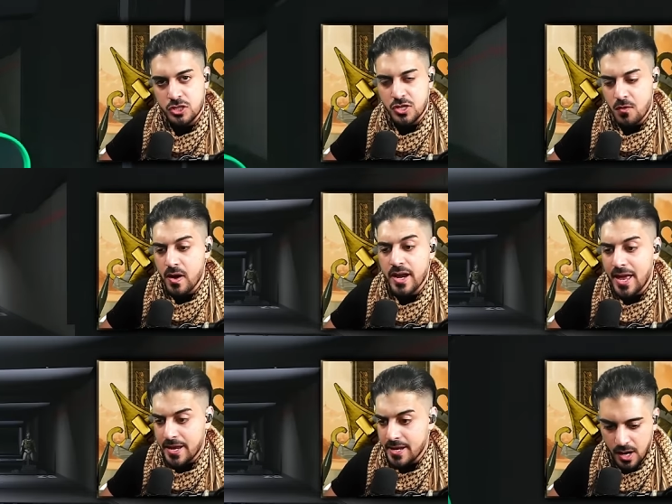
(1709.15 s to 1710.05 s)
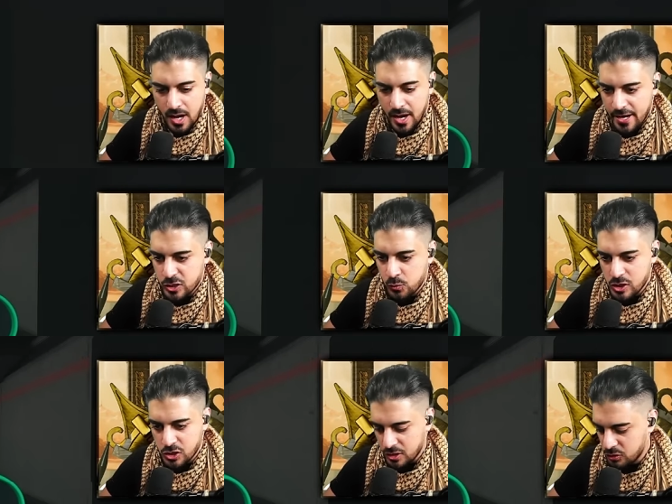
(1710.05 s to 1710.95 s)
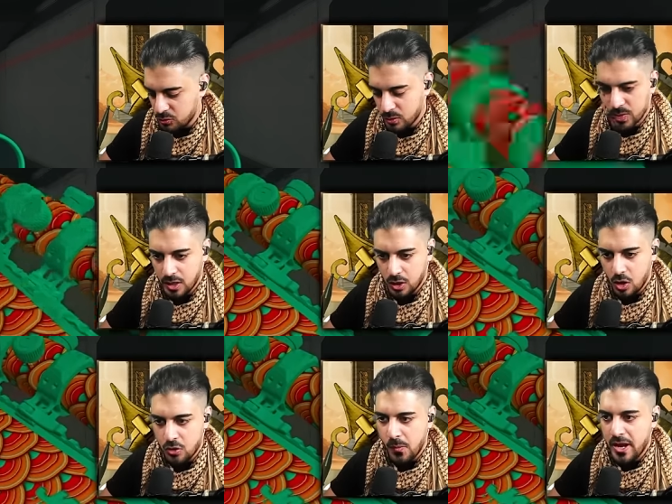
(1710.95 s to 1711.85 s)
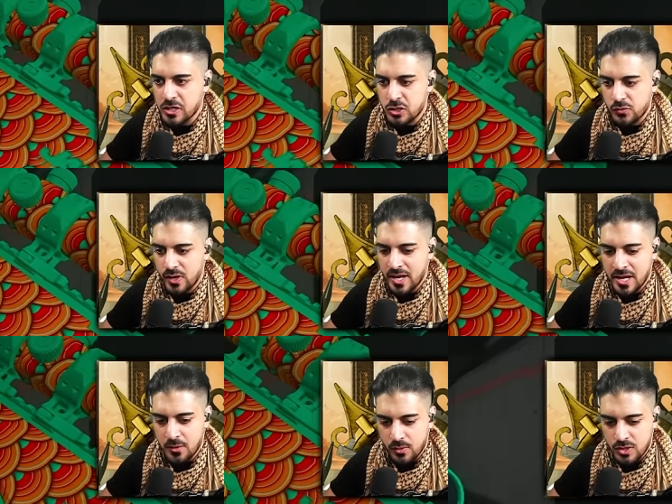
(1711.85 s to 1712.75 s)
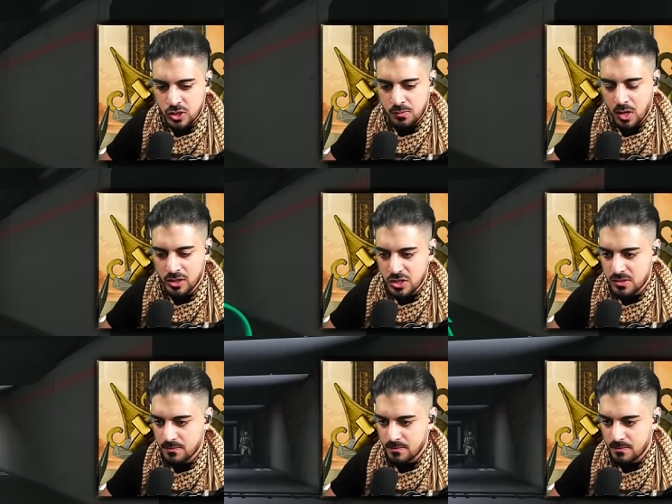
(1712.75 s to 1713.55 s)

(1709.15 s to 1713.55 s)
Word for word: is the Renetti, uh, I switched it to a long-range Renetti with the smallest